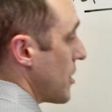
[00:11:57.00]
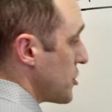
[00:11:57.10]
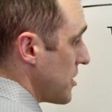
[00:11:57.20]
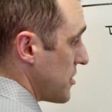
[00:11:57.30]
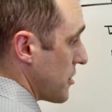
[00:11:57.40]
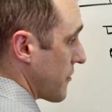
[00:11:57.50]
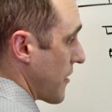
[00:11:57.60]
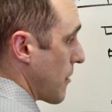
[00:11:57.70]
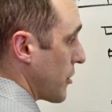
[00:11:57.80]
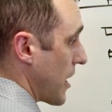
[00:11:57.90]
much easier to
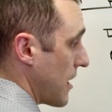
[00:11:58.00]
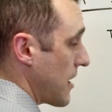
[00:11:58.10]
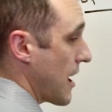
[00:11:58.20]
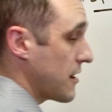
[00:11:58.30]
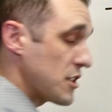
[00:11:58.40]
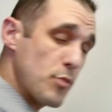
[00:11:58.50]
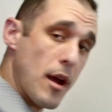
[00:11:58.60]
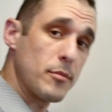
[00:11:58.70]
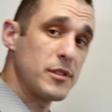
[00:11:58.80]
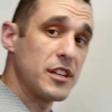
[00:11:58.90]
fabricate and it's
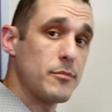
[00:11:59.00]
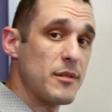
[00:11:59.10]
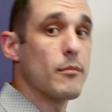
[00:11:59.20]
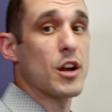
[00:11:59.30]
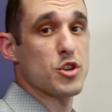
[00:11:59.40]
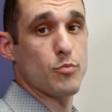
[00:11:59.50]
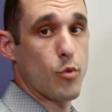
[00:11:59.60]
probably gonna be much